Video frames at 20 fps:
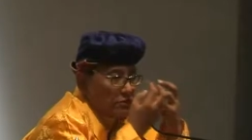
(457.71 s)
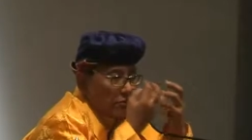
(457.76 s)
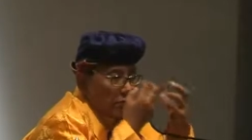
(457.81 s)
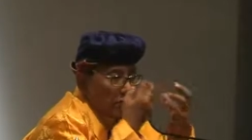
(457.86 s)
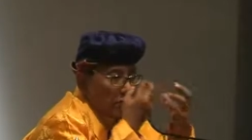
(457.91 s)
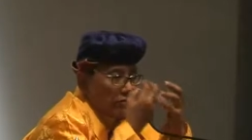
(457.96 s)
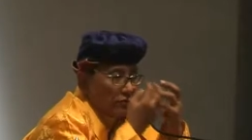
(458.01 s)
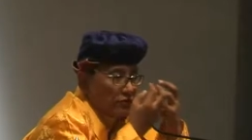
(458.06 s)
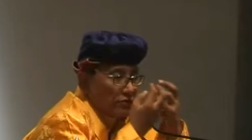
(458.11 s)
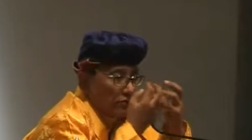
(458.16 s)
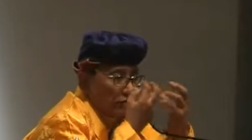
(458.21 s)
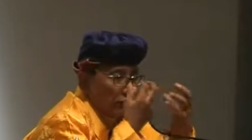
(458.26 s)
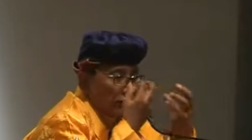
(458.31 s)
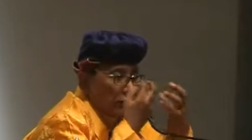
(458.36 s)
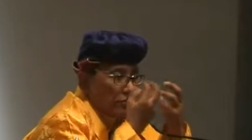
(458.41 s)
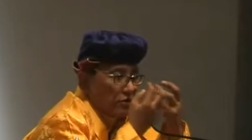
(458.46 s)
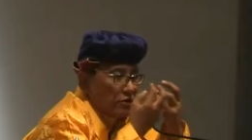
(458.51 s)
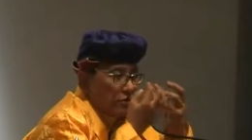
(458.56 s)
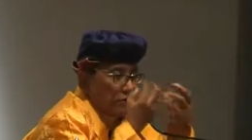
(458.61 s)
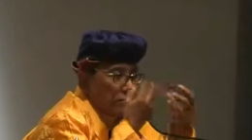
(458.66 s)
of you know
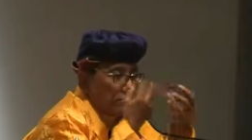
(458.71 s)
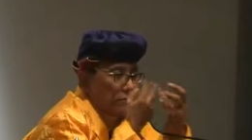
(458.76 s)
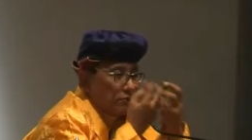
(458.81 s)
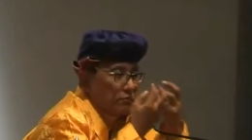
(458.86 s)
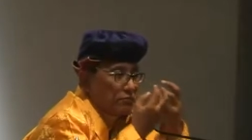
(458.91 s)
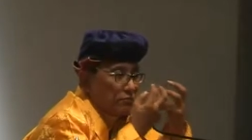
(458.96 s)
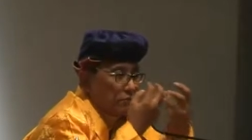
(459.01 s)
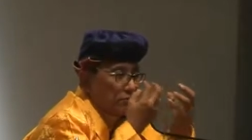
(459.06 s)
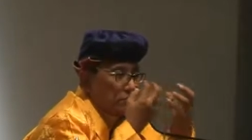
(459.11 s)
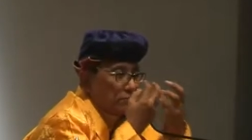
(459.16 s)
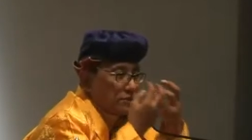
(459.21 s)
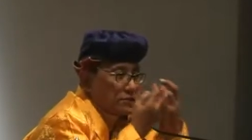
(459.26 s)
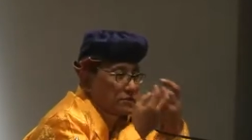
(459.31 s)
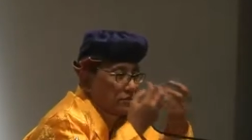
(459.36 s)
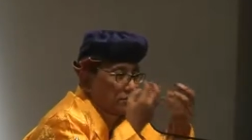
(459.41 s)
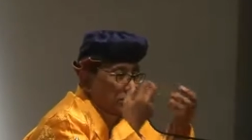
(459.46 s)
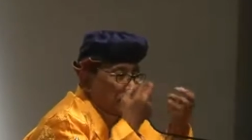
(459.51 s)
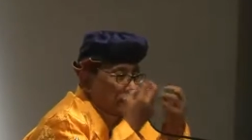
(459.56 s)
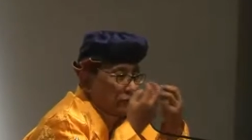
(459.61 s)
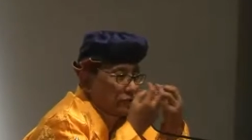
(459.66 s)
the
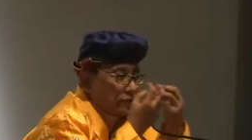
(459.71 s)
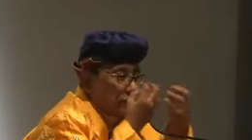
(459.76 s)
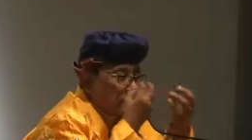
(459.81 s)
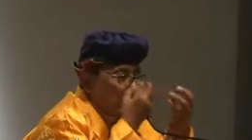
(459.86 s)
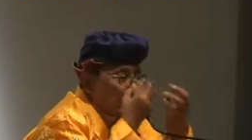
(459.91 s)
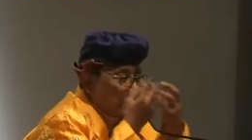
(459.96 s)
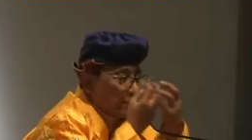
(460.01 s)
process of your